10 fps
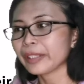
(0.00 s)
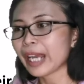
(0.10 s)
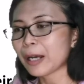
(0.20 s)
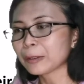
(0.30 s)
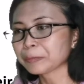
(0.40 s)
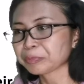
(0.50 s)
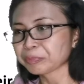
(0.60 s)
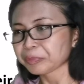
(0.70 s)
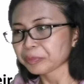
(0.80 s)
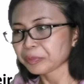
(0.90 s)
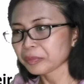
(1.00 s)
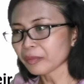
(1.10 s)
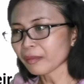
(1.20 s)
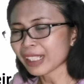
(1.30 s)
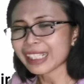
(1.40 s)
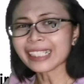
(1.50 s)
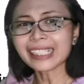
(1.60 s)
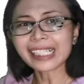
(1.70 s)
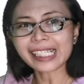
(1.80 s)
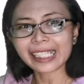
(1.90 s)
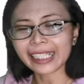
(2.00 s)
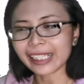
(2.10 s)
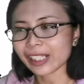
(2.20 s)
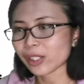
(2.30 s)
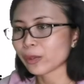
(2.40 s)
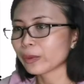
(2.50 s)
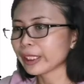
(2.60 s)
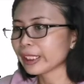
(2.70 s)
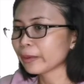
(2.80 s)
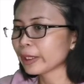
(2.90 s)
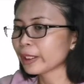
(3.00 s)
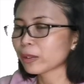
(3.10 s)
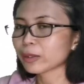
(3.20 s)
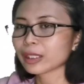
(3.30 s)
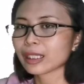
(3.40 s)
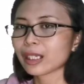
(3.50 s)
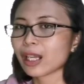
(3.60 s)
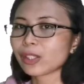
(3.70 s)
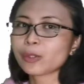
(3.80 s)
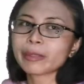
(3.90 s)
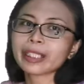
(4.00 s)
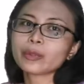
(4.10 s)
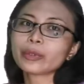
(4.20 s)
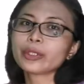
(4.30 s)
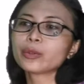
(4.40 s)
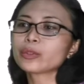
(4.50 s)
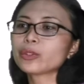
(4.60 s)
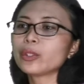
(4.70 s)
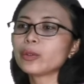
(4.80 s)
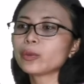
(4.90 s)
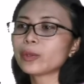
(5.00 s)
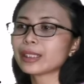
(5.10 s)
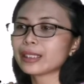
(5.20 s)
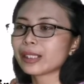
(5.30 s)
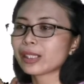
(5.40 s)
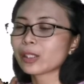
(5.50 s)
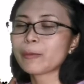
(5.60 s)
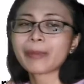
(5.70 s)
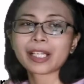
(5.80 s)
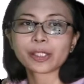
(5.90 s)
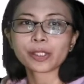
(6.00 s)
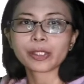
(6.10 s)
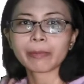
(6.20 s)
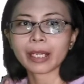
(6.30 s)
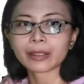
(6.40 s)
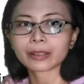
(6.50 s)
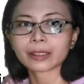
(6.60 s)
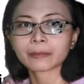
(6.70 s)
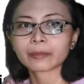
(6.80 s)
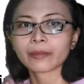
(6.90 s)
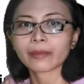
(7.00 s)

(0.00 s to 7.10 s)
Now, in this case, we don't, assuming that we don't know what is compassion about.